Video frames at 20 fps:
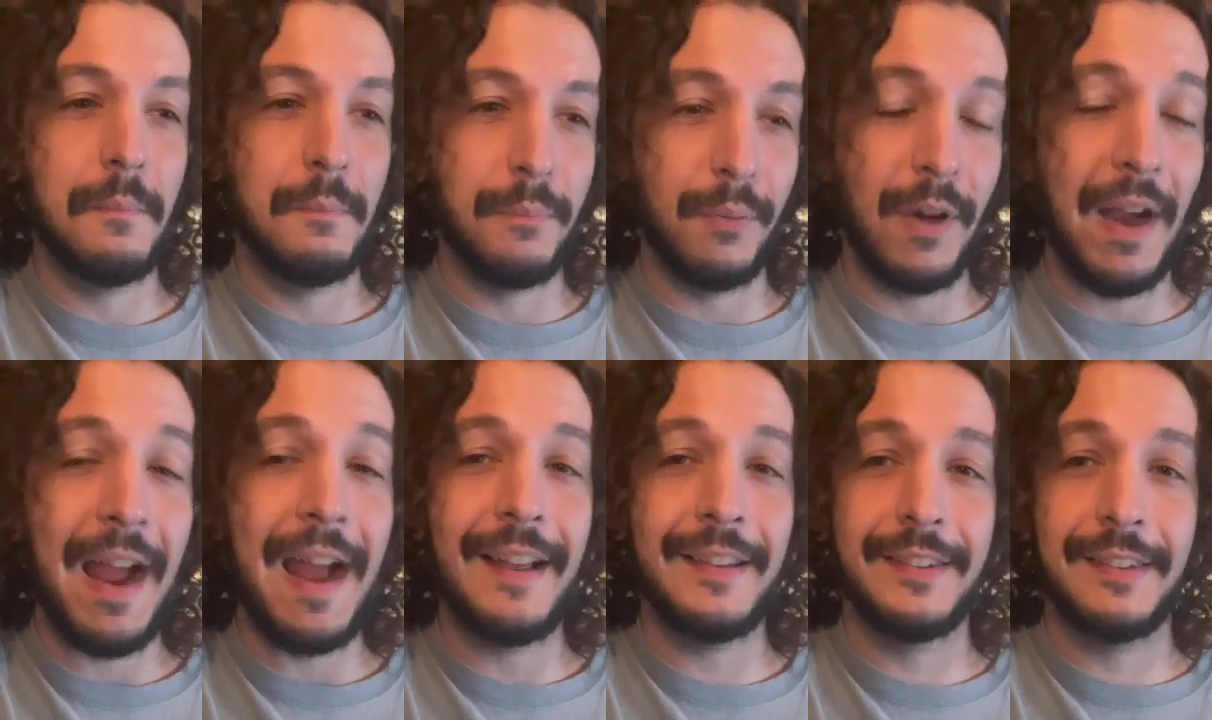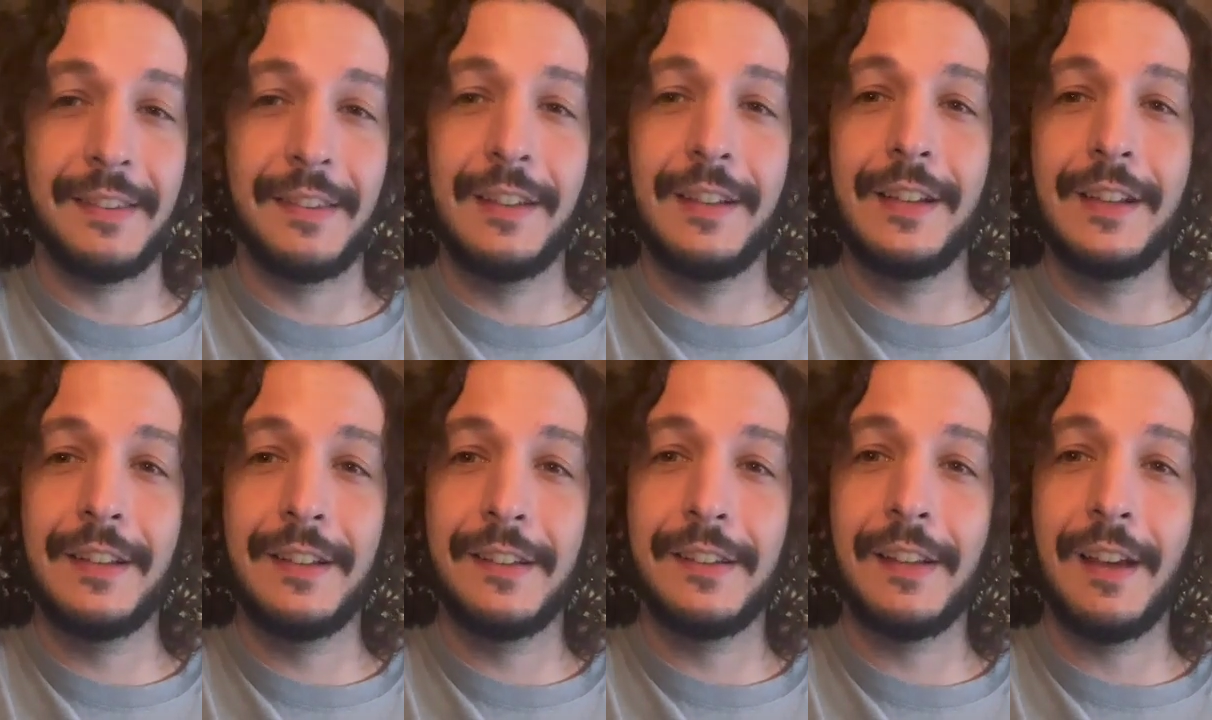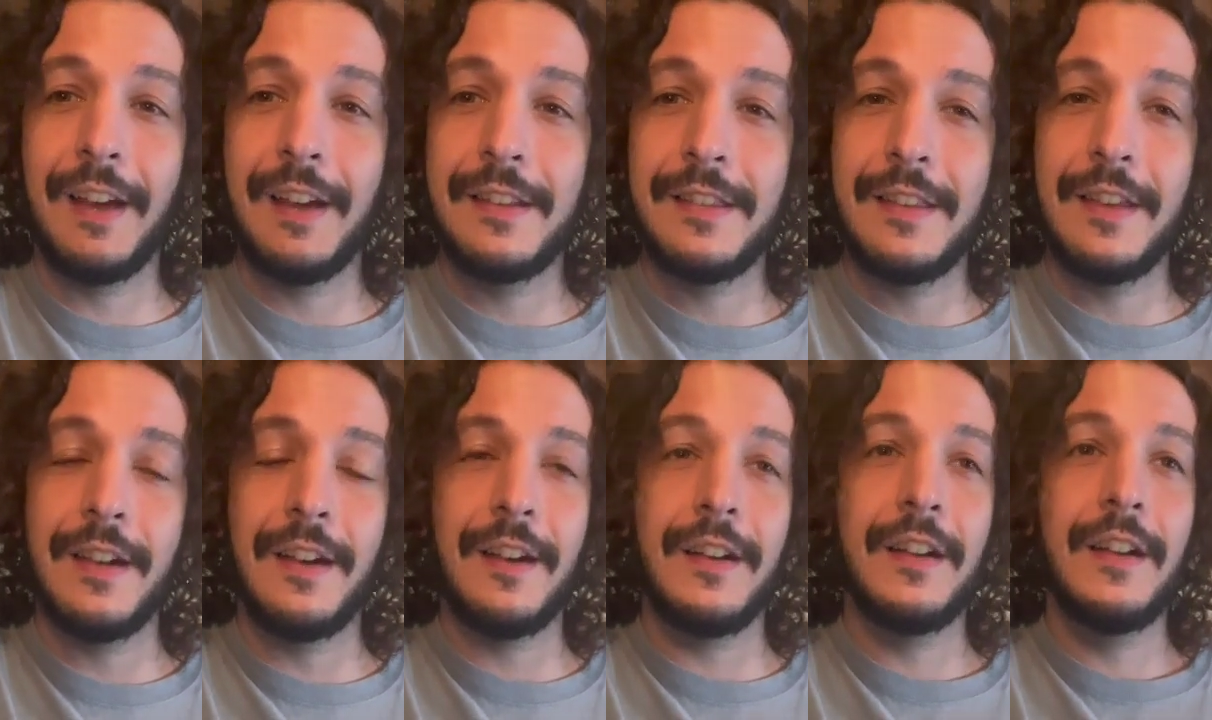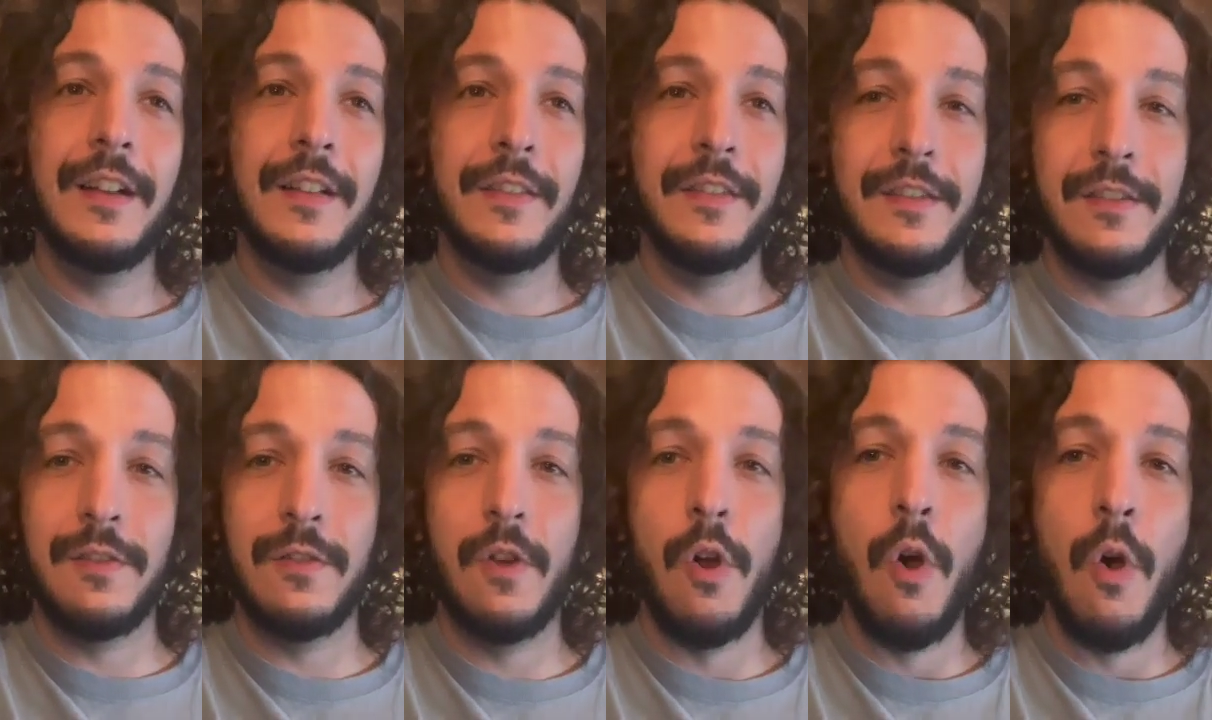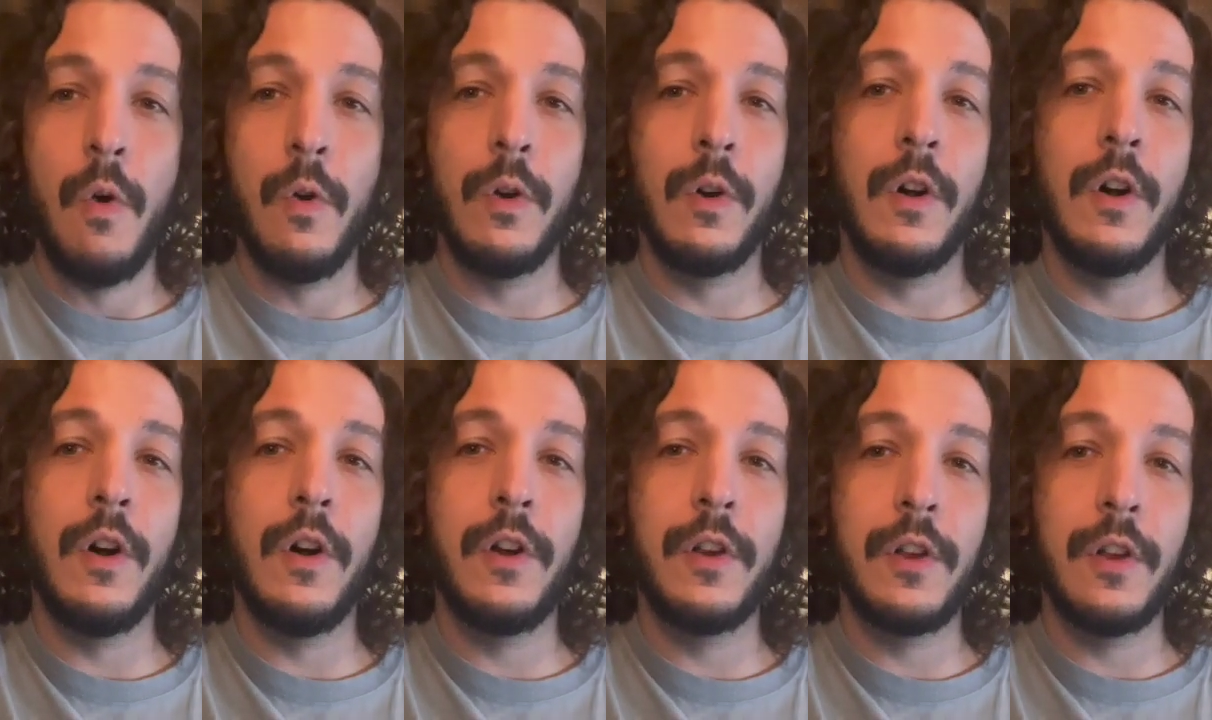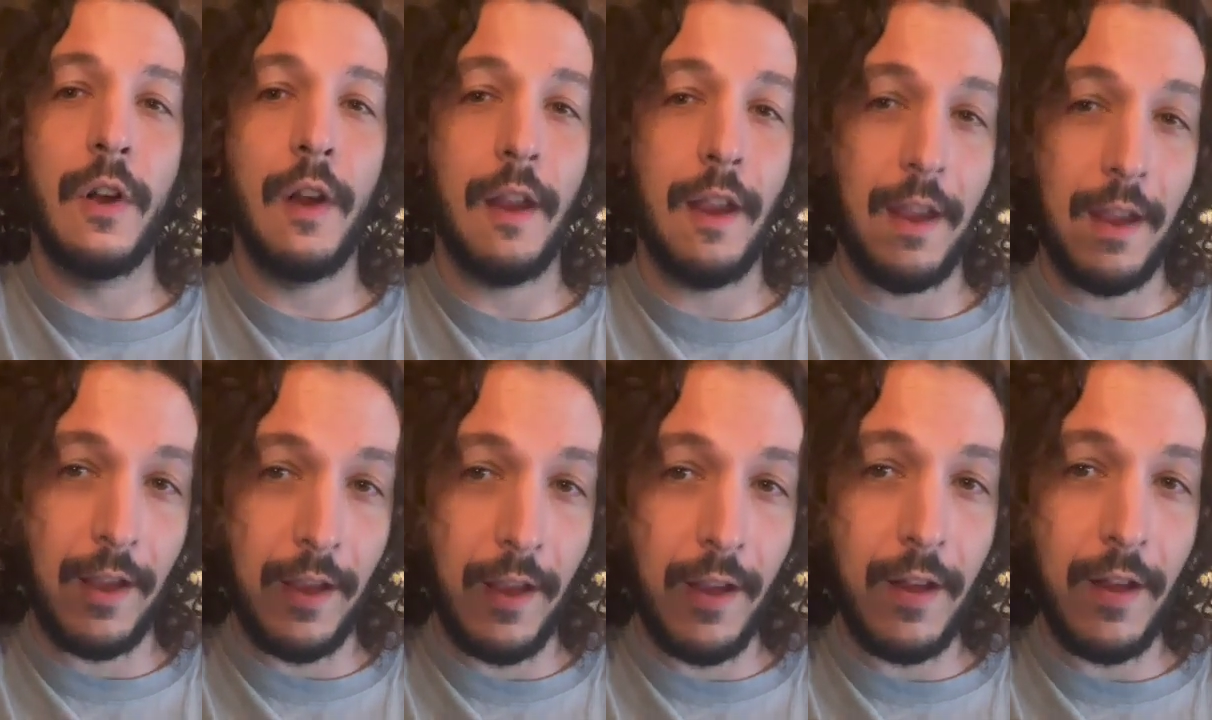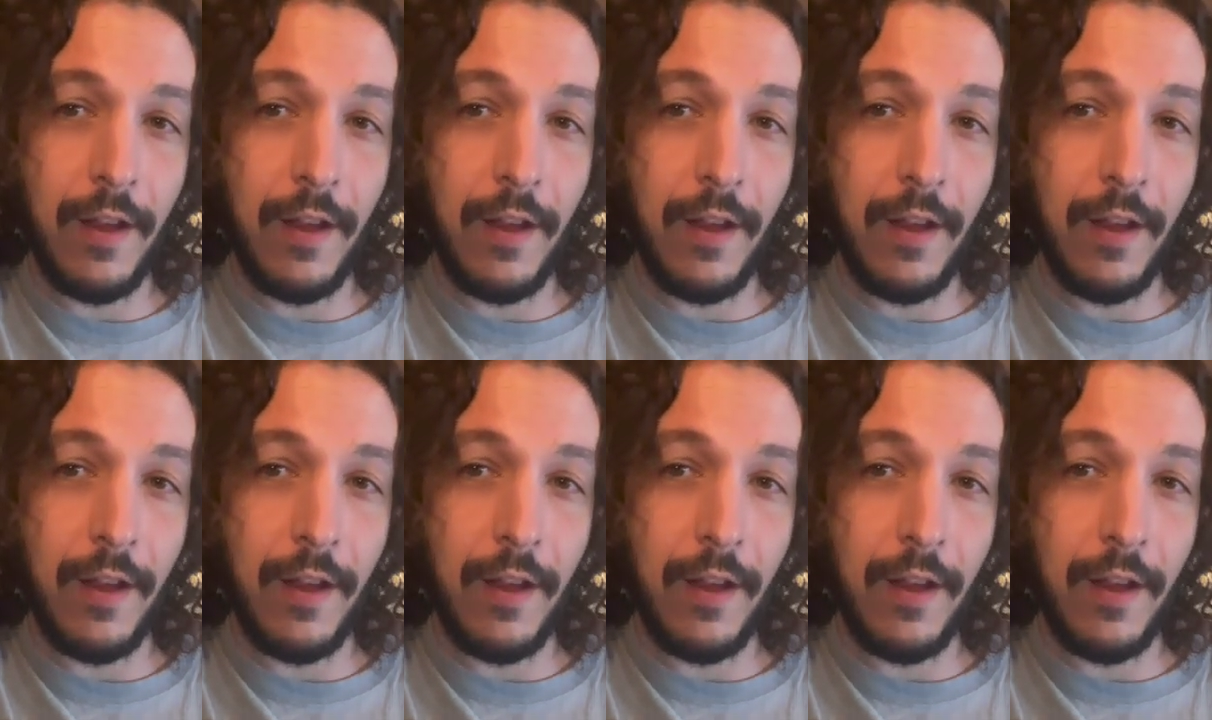brass thing inside there that you know where all your heat